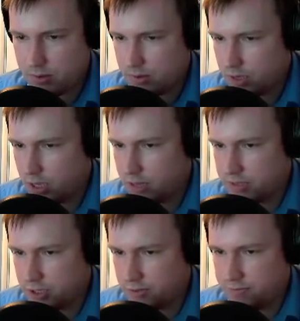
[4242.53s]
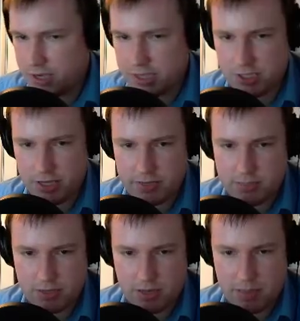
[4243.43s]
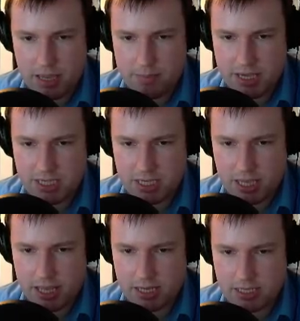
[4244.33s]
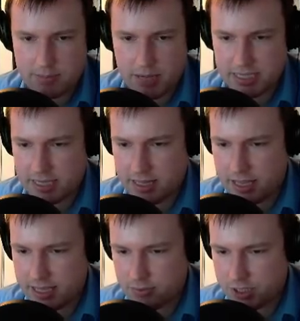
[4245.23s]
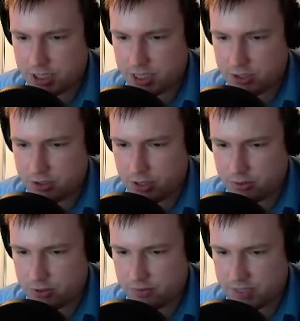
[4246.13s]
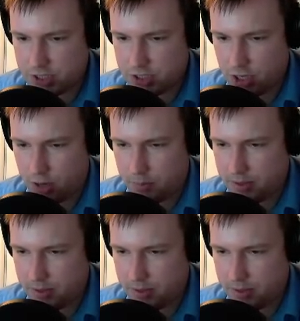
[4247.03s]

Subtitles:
Only thing to do first, though, is to put up a basic and a spy satellite, which need to go to the top.